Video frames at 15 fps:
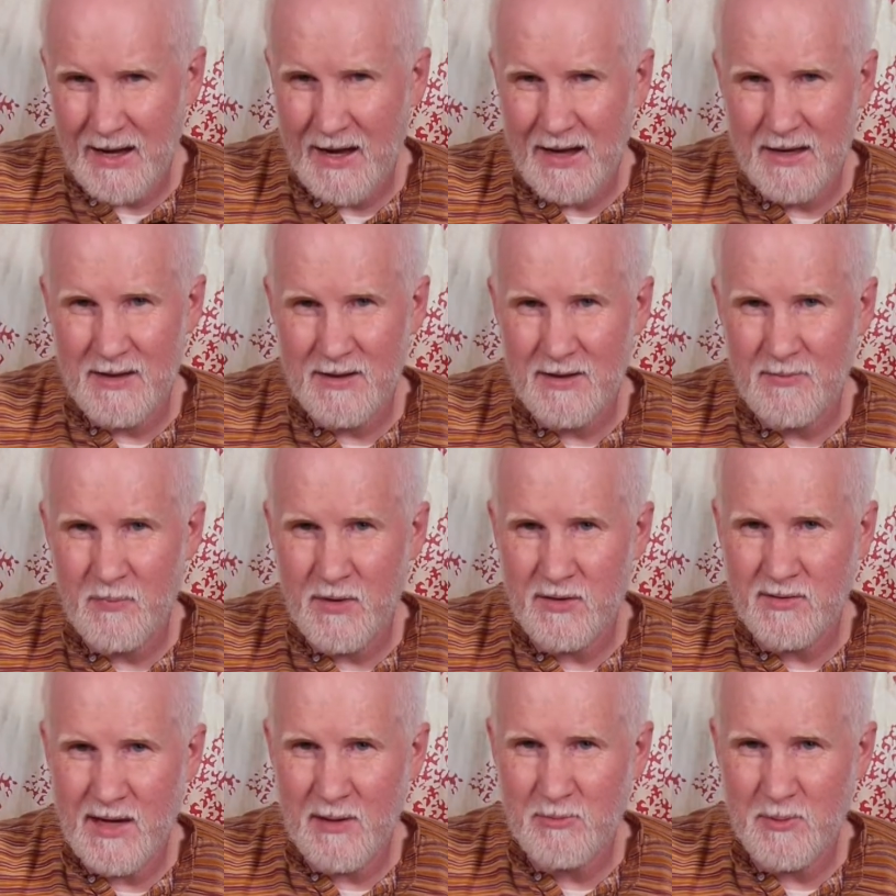it
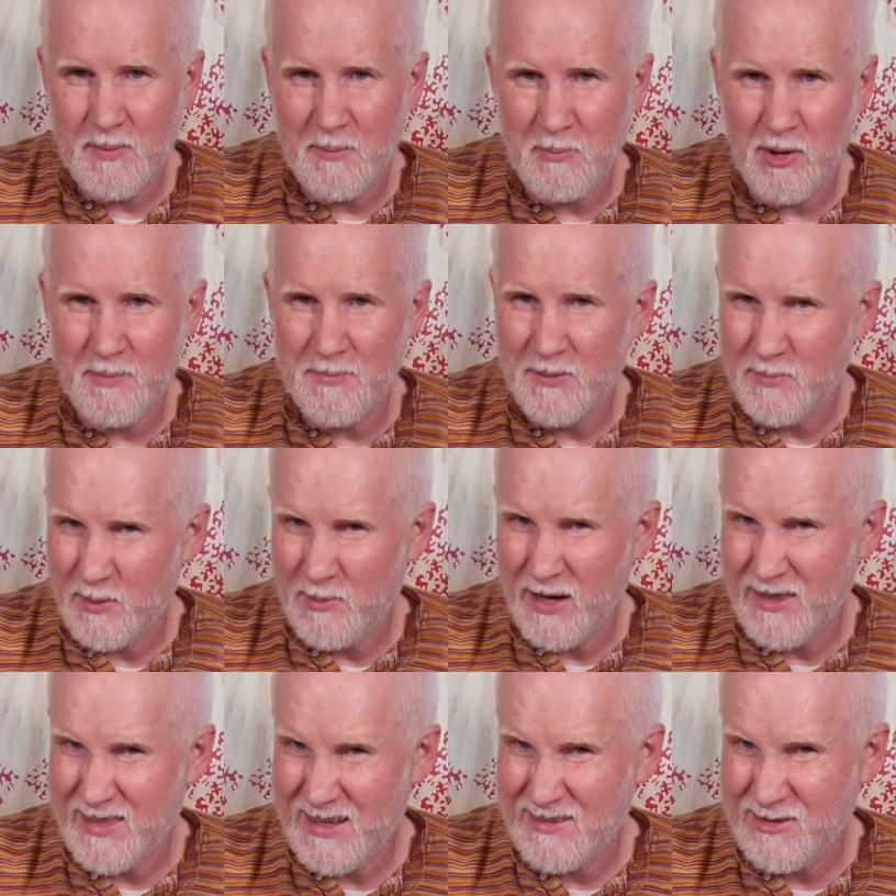escapes my memory. I
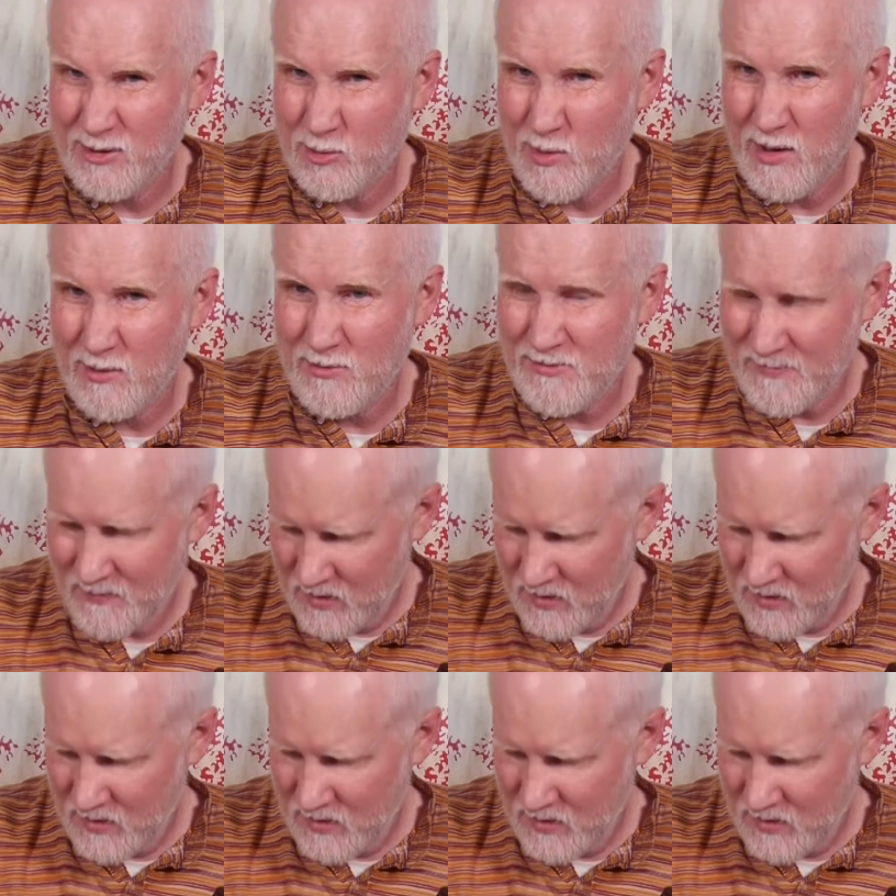think it's a 12.